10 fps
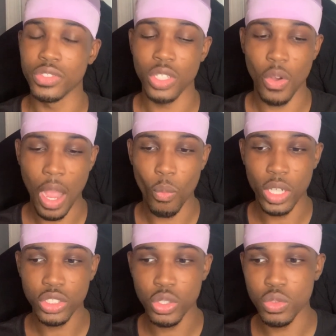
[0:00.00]
So I
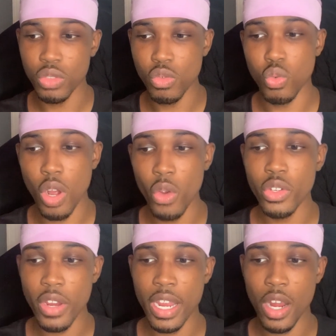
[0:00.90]
want you to grow
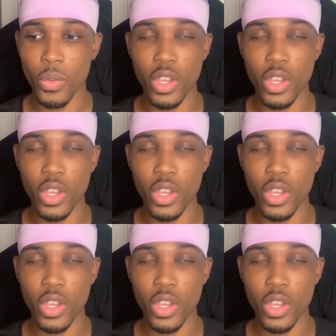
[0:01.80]
your hair.